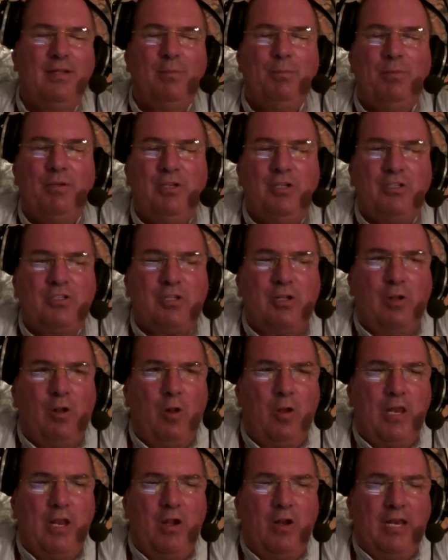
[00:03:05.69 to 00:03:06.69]
But you're still
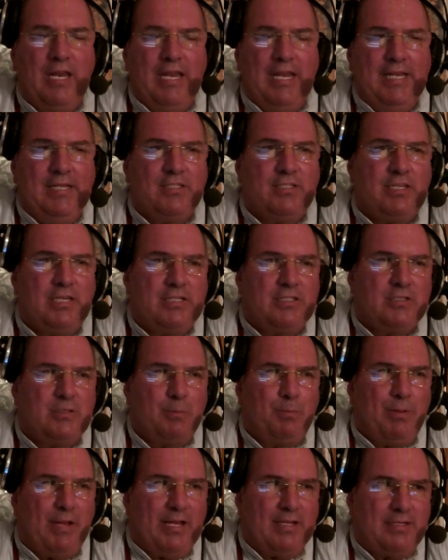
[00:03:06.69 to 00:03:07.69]
only going to eat 6
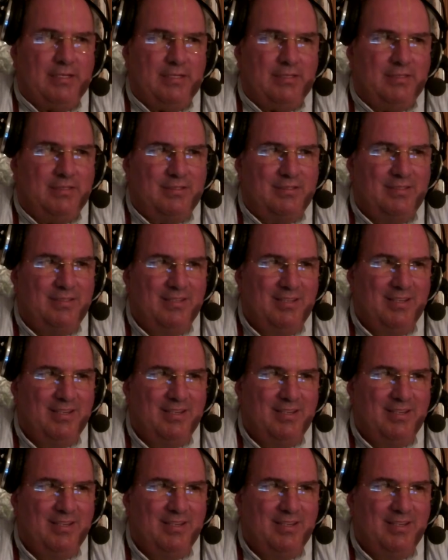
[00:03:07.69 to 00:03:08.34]
chapatis,